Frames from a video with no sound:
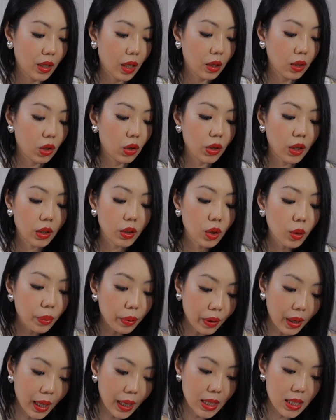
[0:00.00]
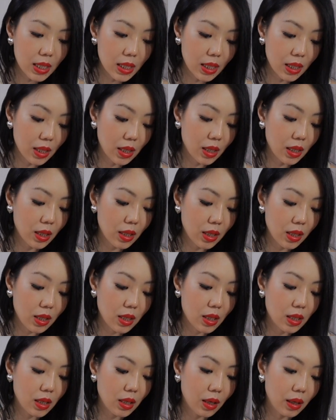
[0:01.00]
look at the
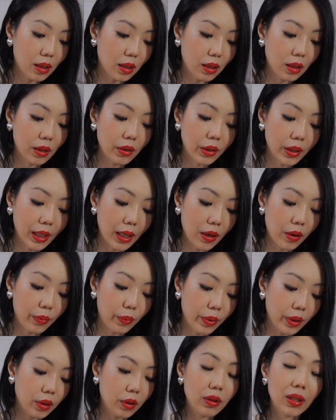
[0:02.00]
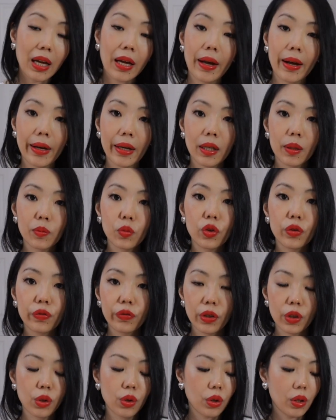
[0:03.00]
prices, look at whether that item will
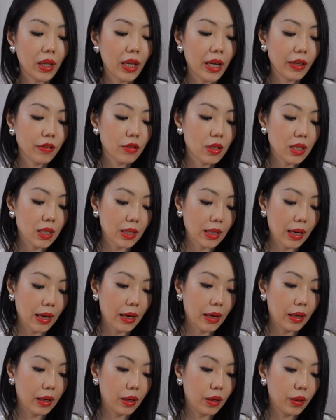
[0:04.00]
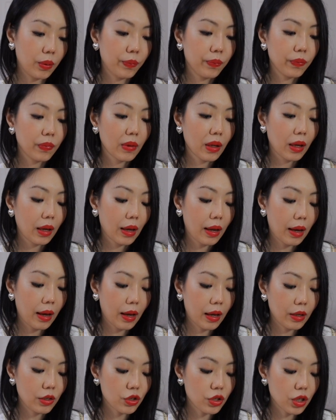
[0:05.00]
fit your lifestyle,
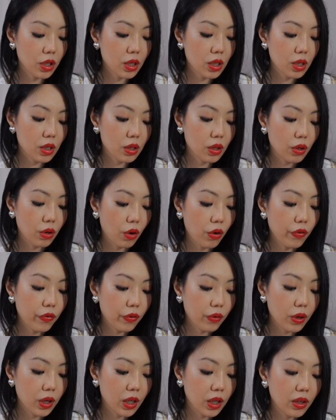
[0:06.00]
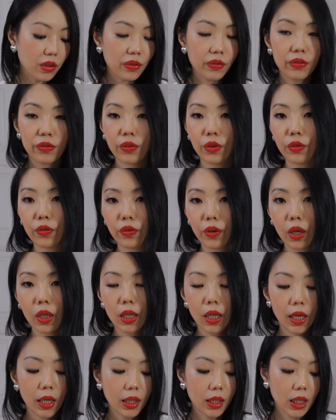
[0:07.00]
and just go for it if you feel
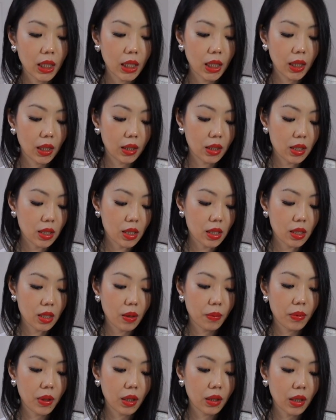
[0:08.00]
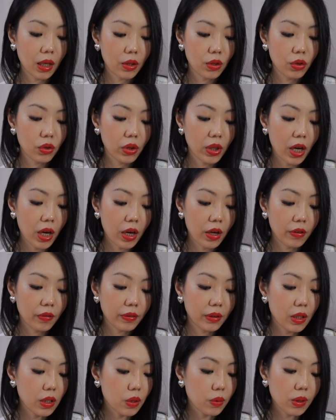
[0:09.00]
like it's something that you
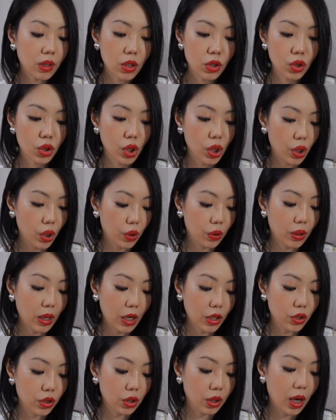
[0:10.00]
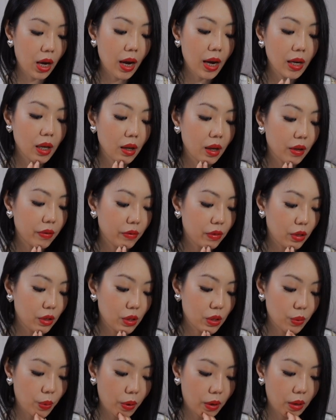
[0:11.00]
love. This one is cute, actually. I love
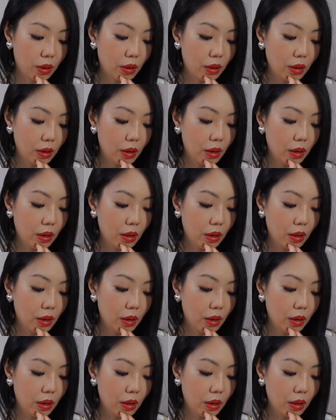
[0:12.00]
this one.